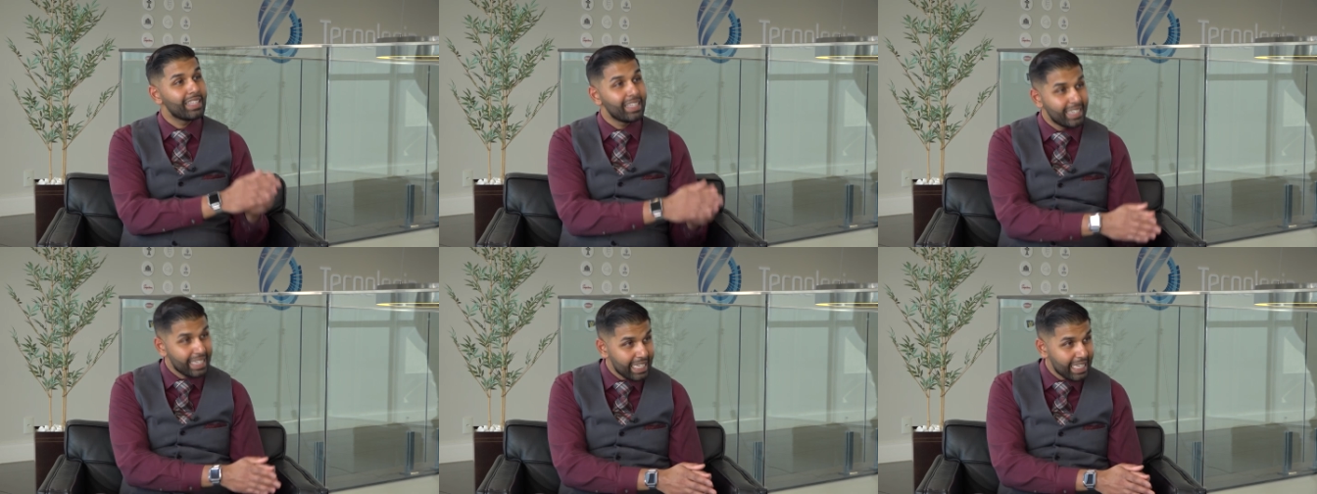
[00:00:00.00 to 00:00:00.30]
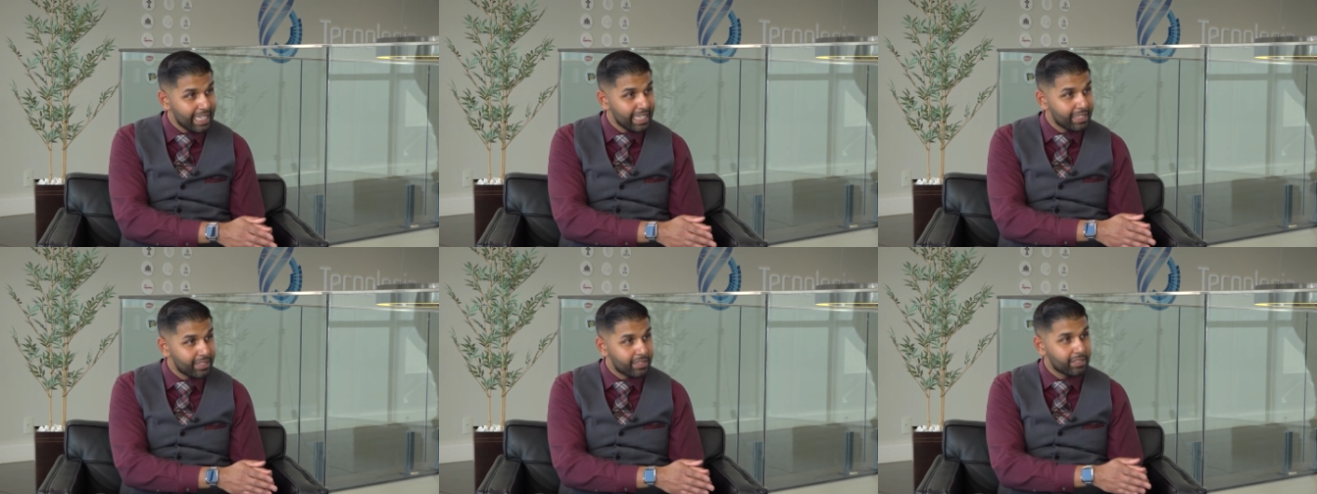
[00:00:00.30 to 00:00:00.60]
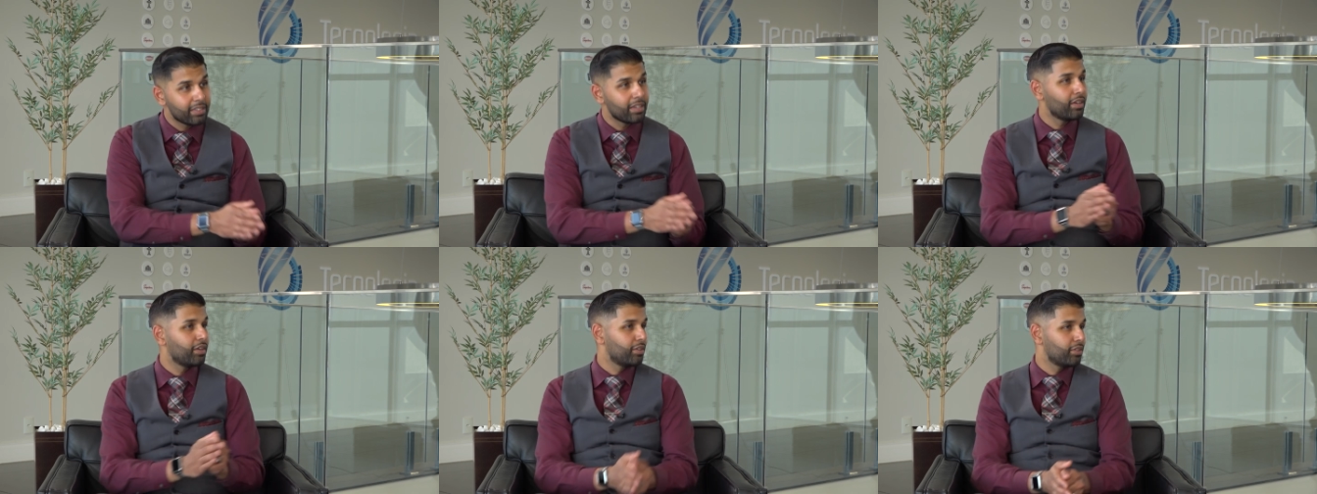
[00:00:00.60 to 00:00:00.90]
the
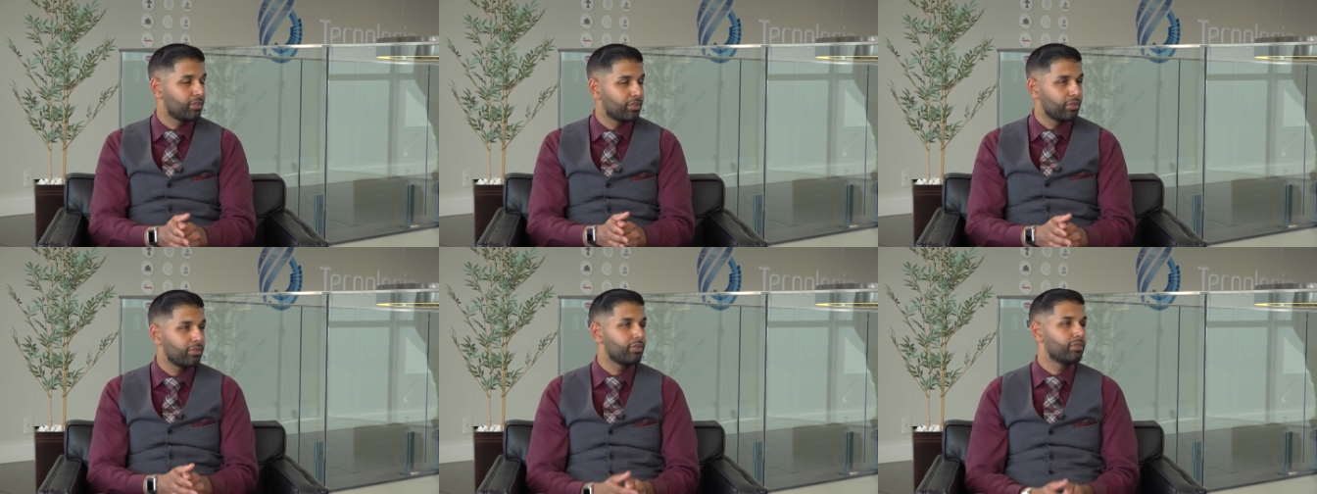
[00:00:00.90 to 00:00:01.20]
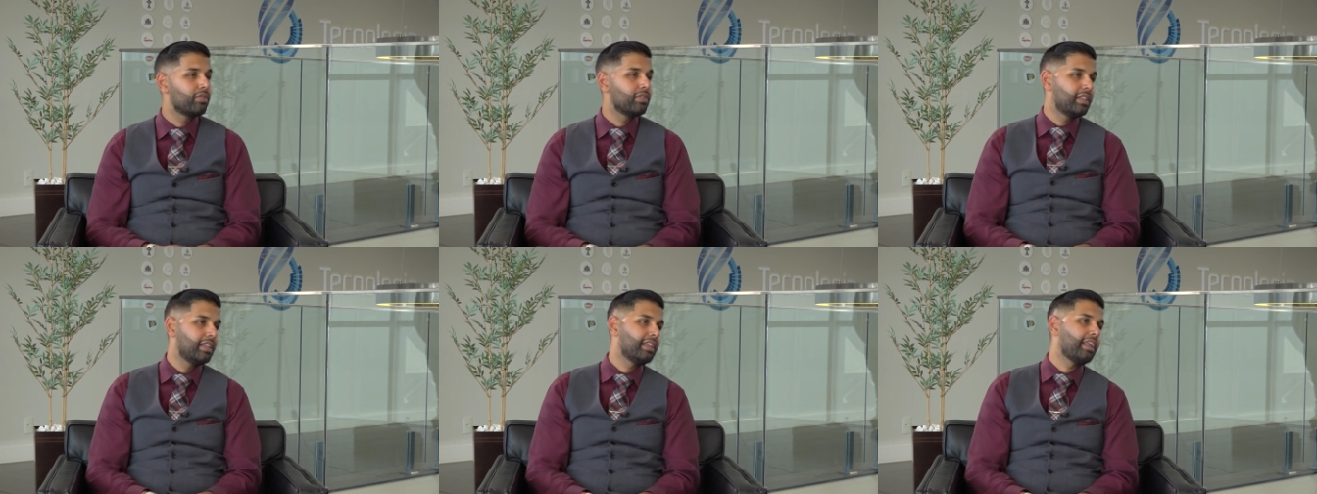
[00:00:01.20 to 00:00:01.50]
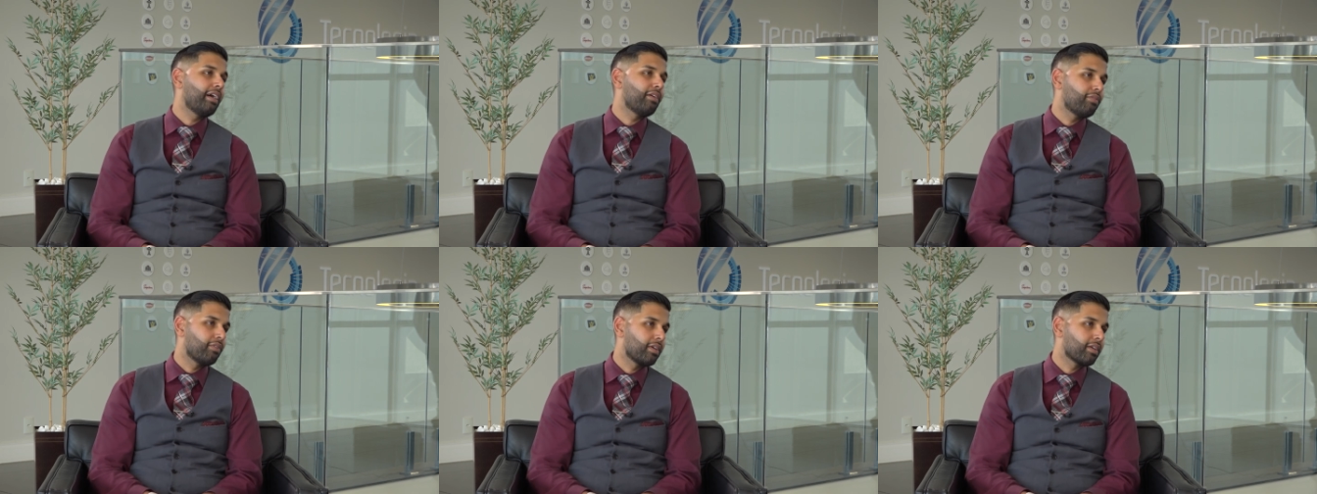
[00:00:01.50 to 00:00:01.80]
needs to the
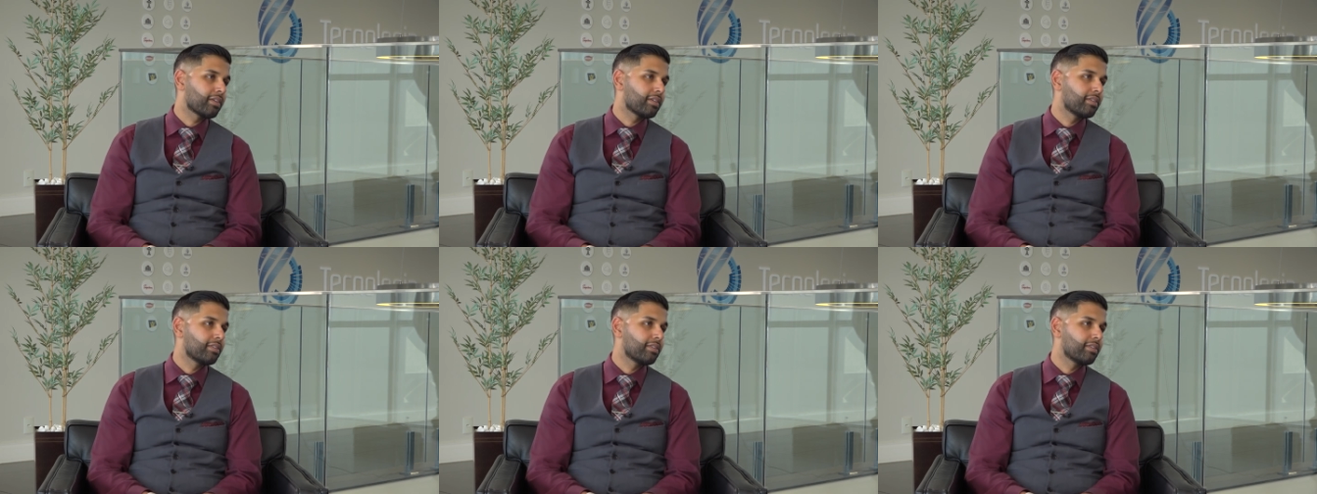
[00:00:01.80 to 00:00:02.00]
network.